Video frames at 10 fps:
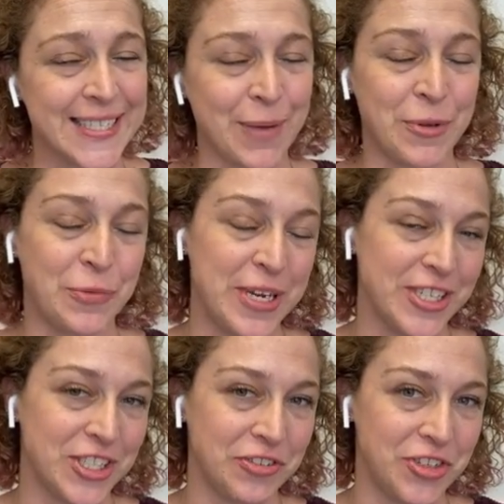I'm going to wait
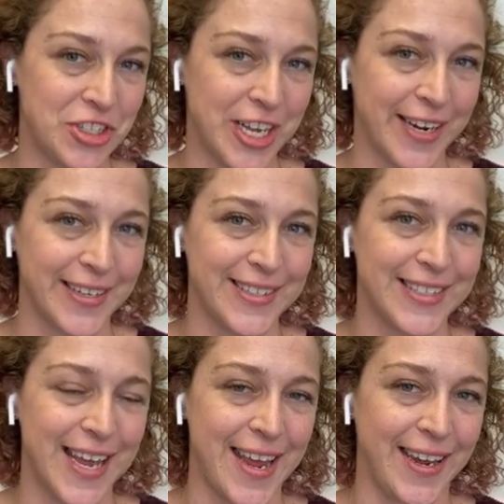just a few seconds
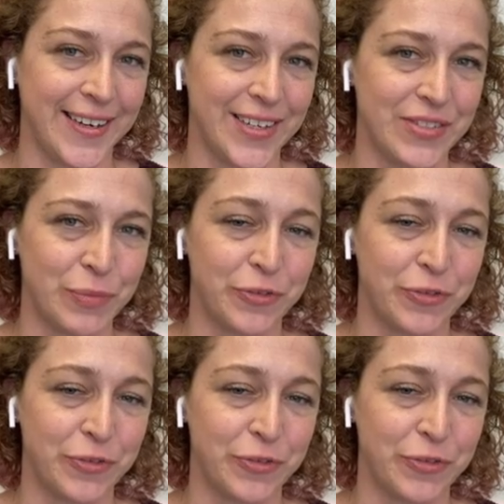and give some